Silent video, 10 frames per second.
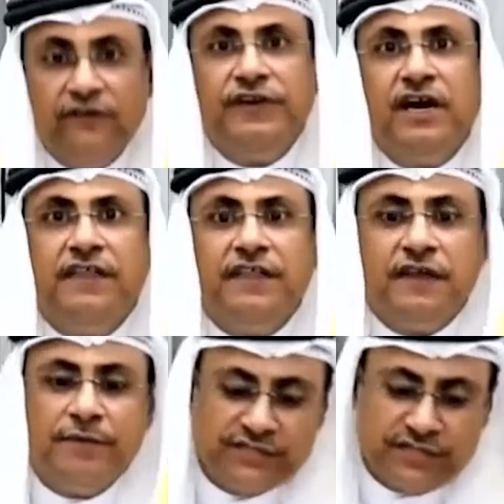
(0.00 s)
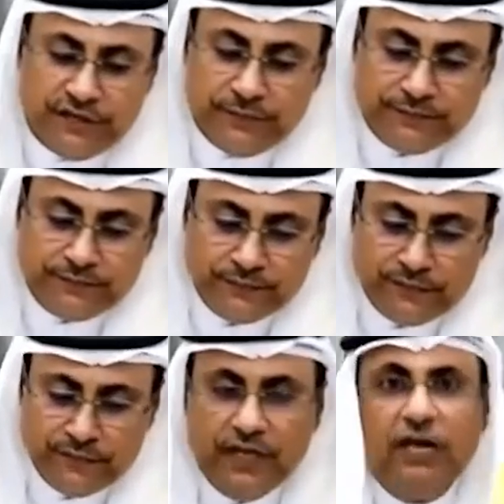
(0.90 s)
that have no
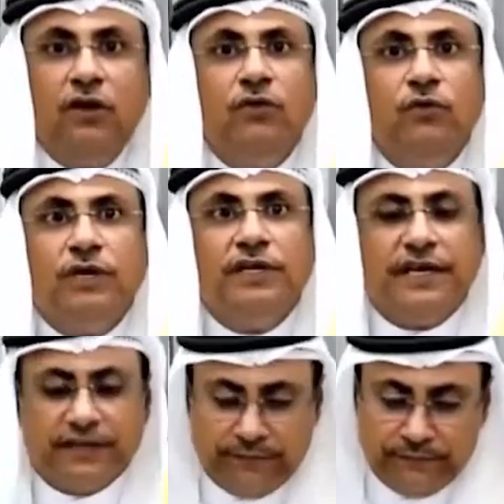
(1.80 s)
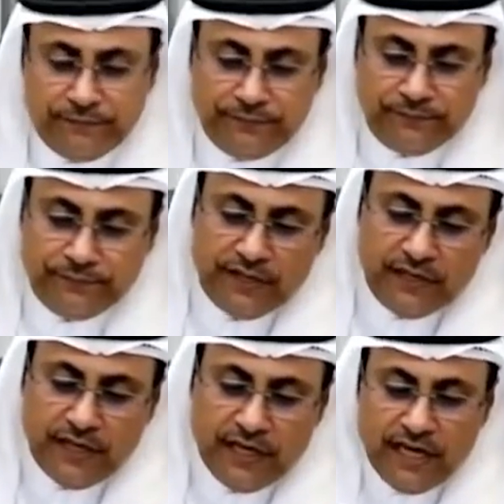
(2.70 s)
national legislations in this
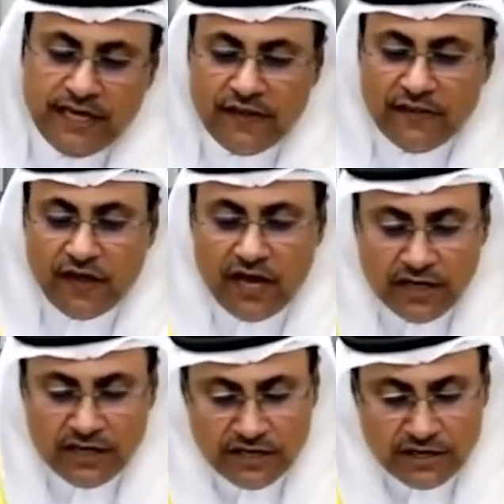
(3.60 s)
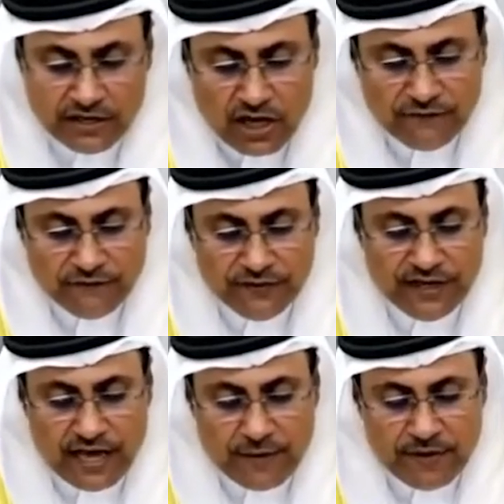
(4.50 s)
field. Distinguished
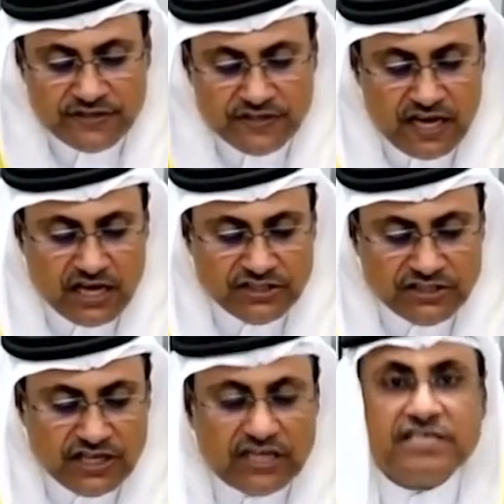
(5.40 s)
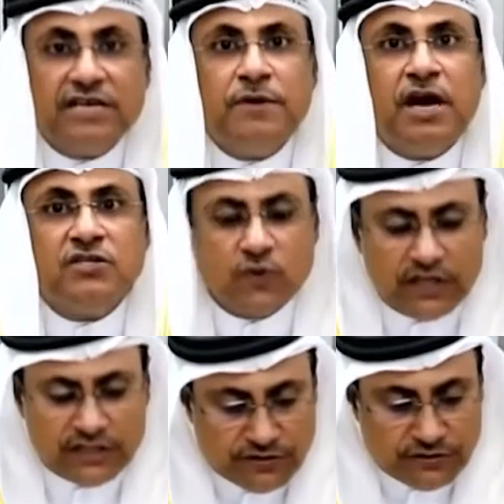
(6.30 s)
audience,
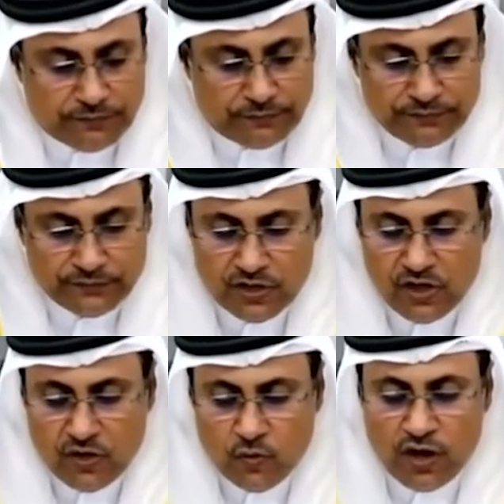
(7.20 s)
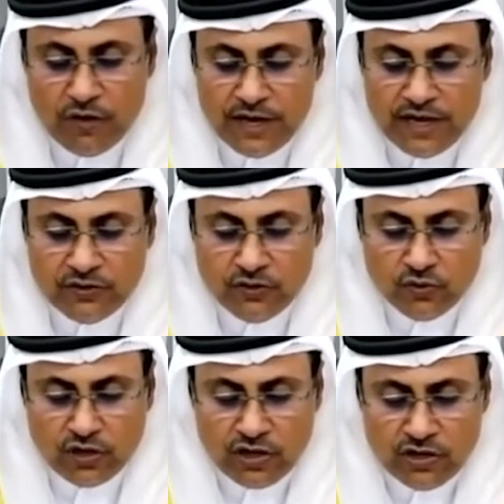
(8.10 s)
the victims of terrorism are most
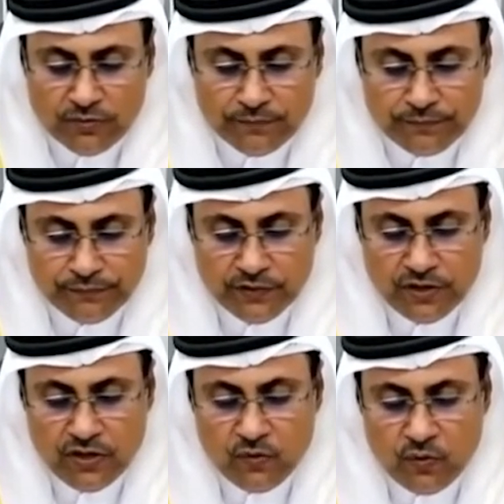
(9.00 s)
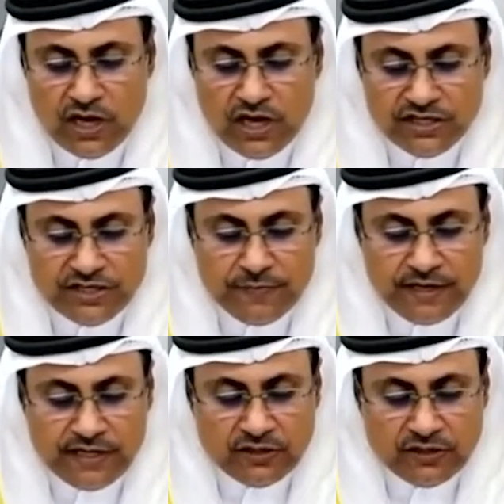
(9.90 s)
in need of hearing their voices,